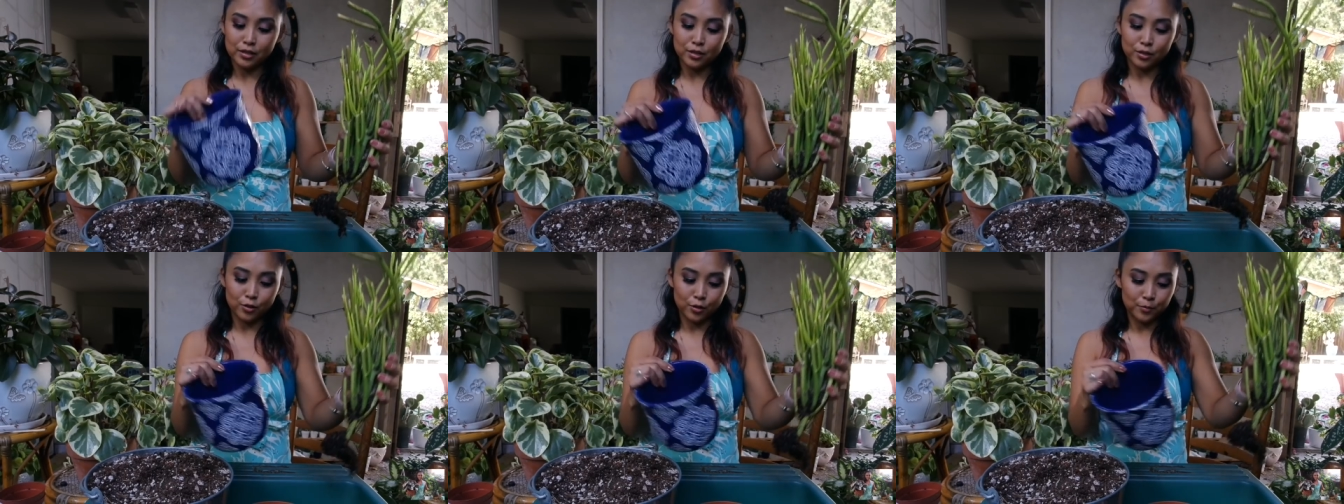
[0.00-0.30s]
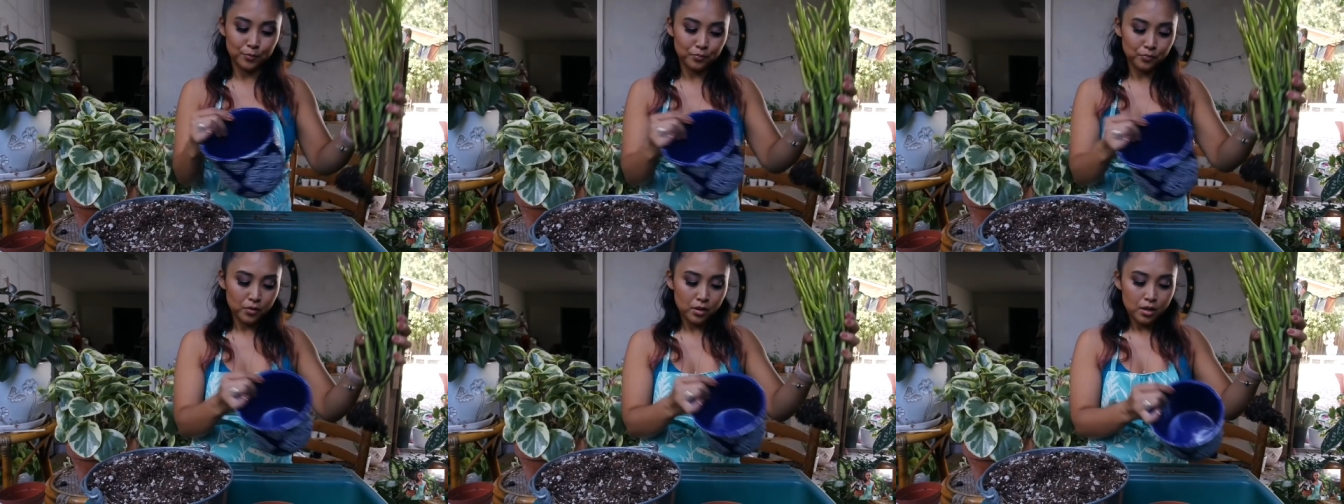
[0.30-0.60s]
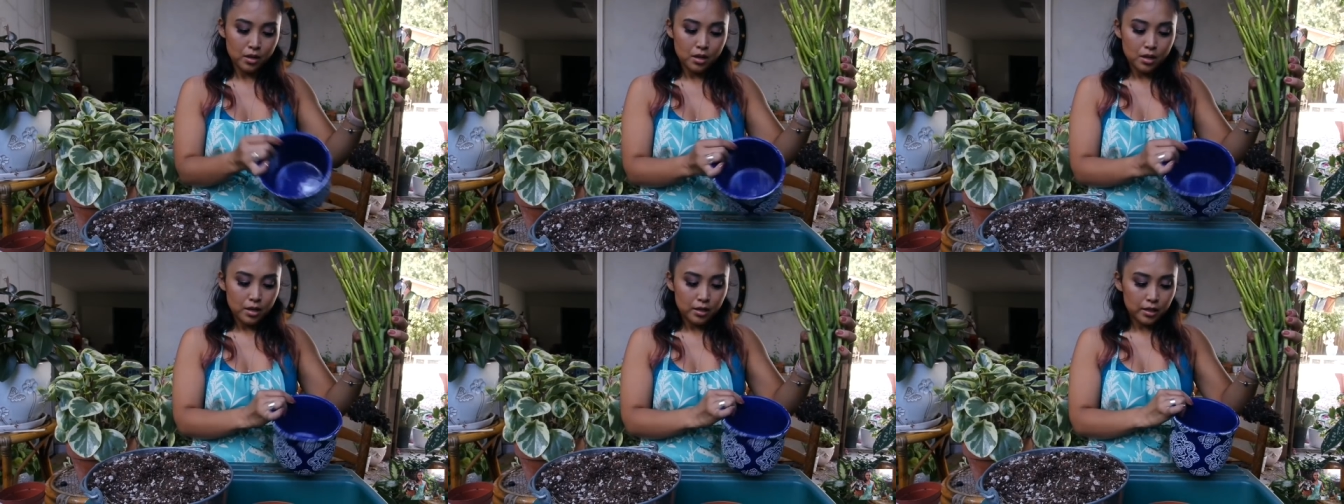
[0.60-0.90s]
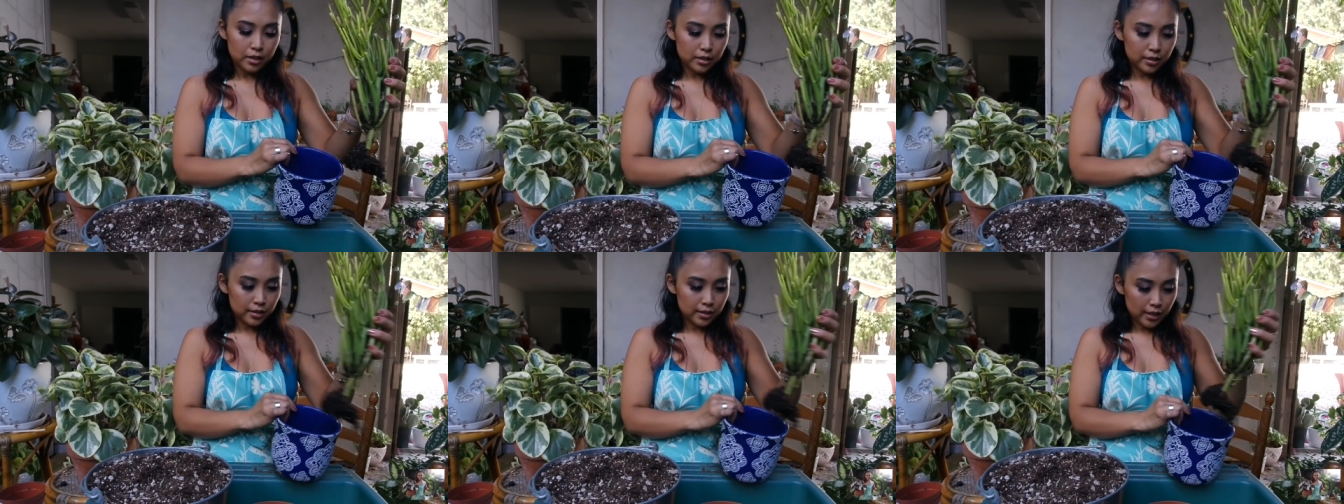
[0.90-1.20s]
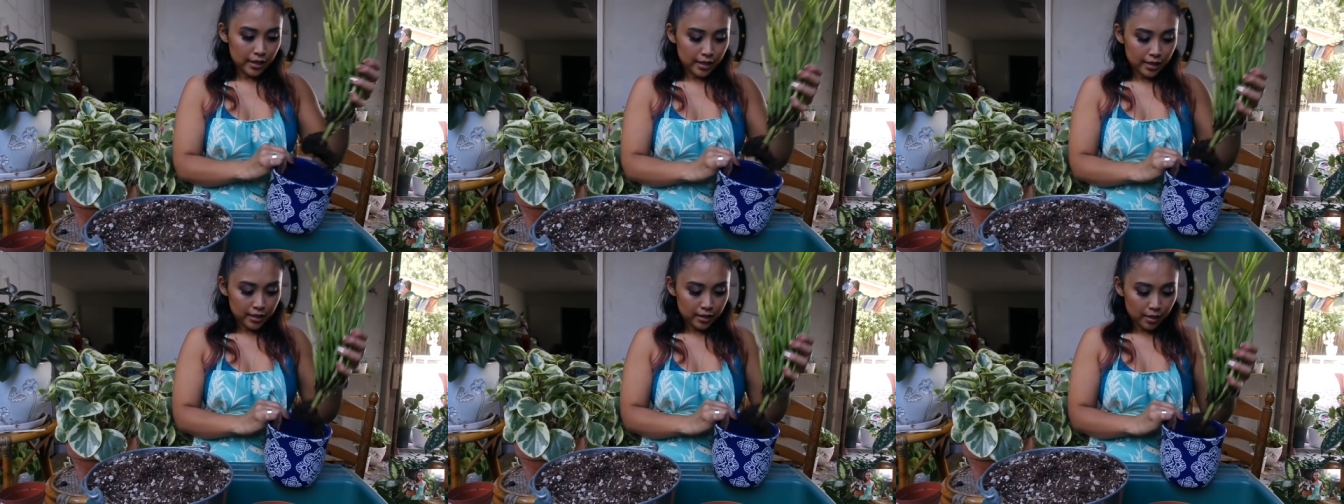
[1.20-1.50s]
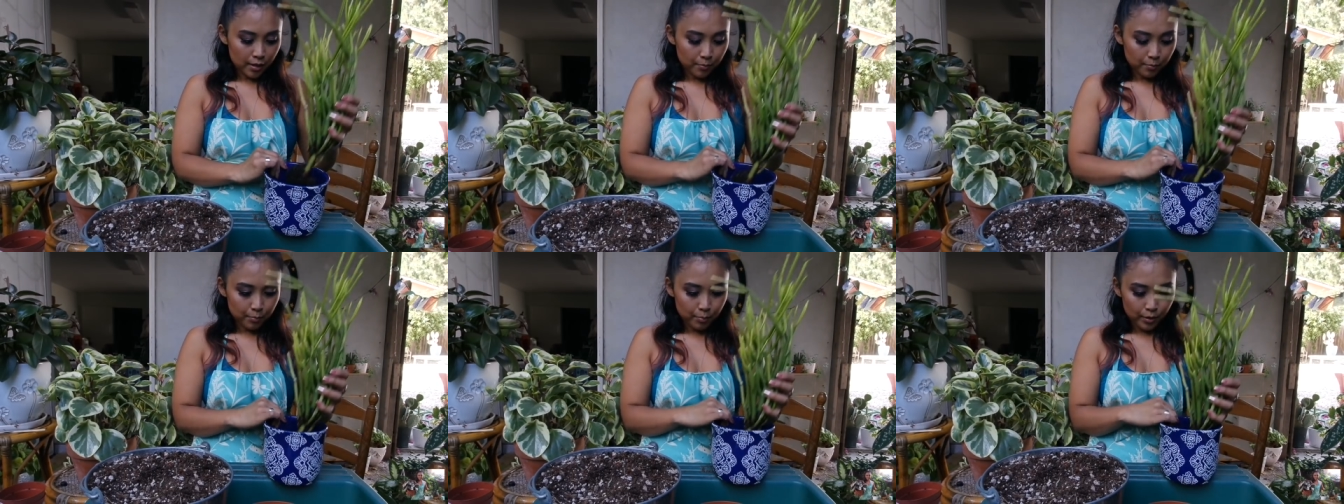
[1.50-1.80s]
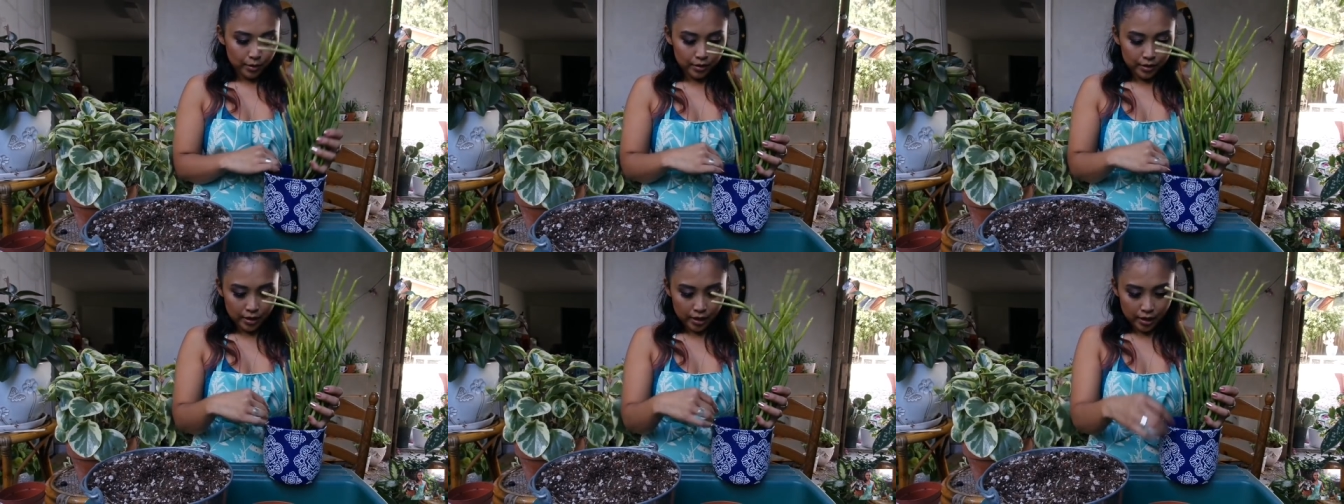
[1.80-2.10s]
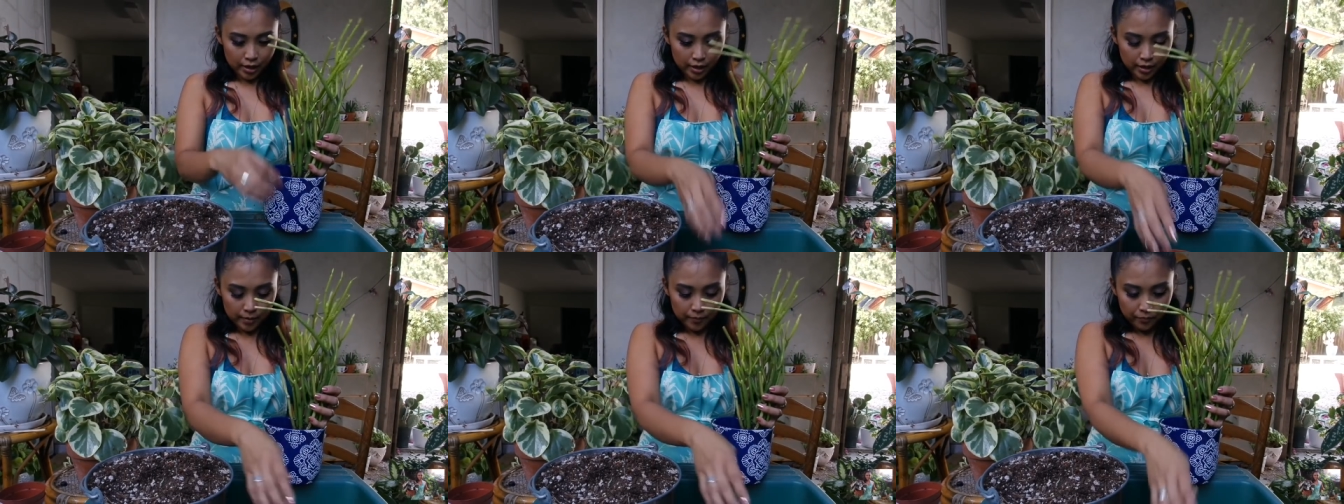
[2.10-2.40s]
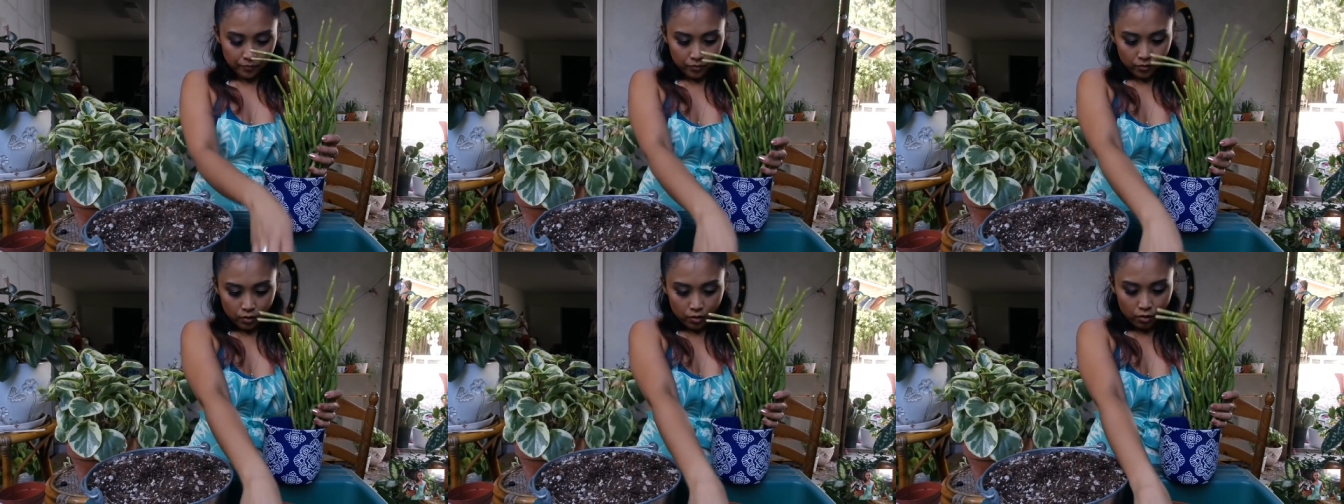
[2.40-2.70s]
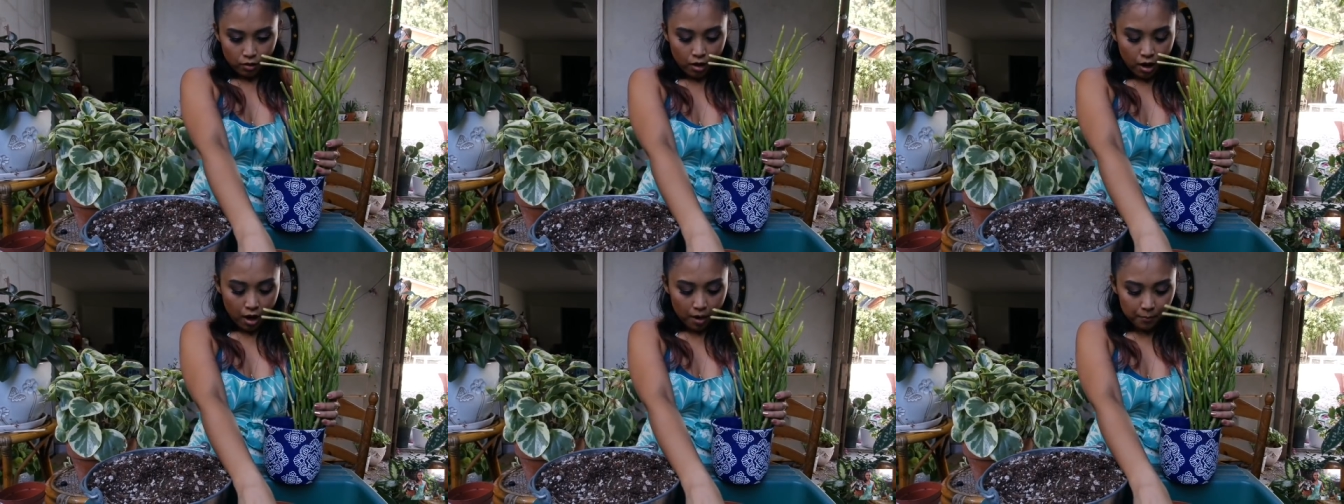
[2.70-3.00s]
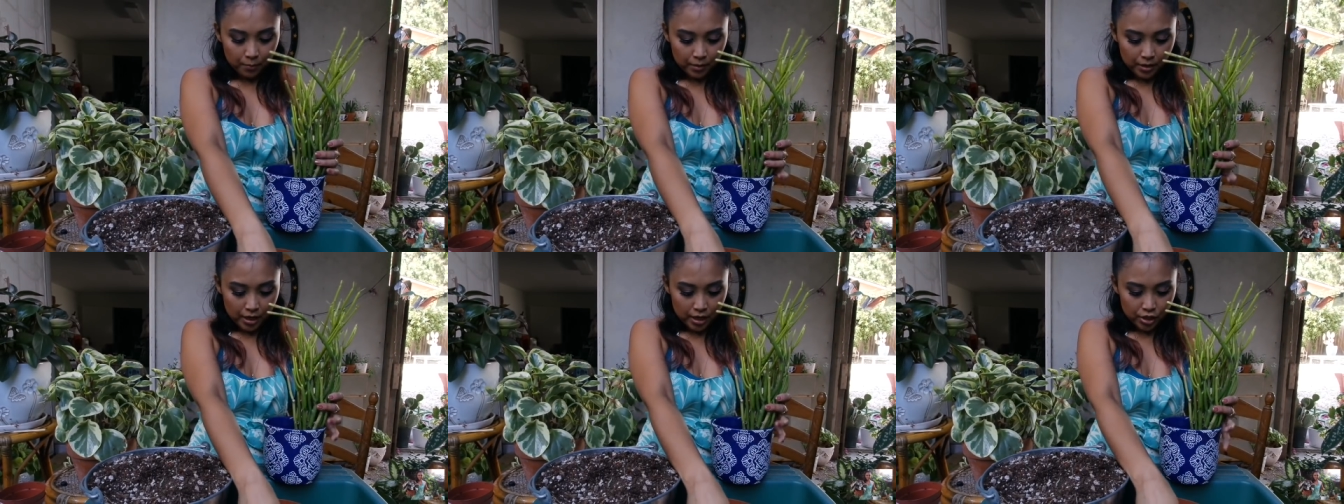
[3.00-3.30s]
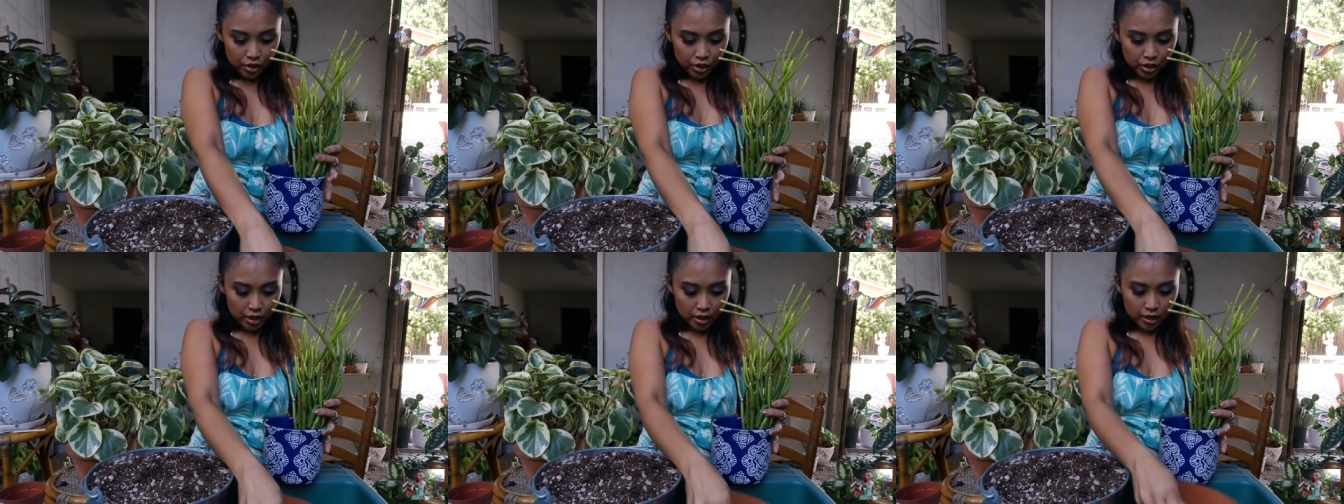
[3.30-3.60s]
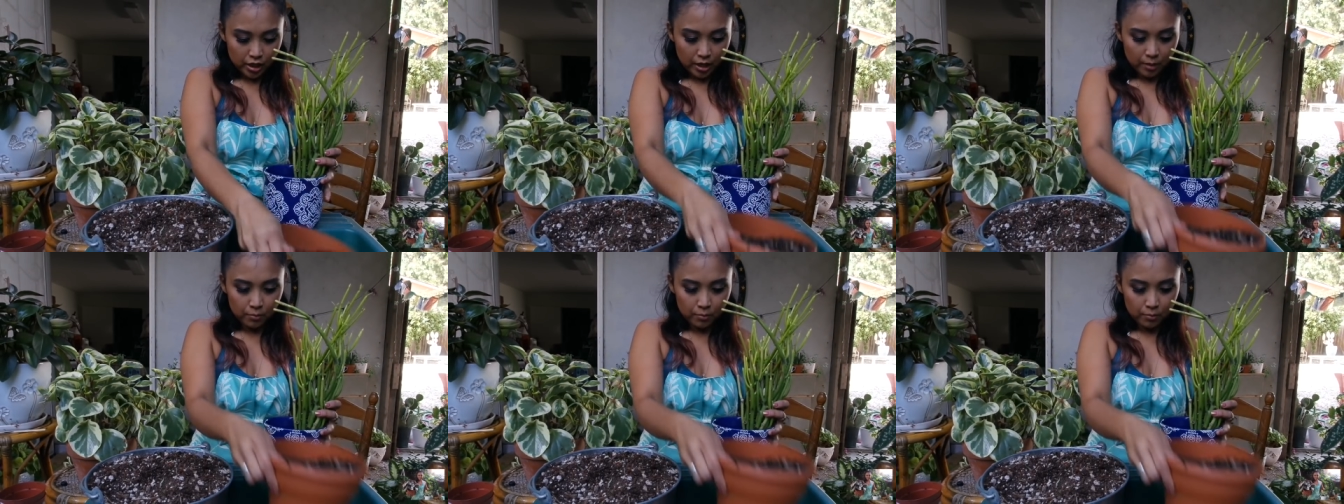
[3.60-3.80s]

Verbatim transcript: So this is, I guess, a birthday combination.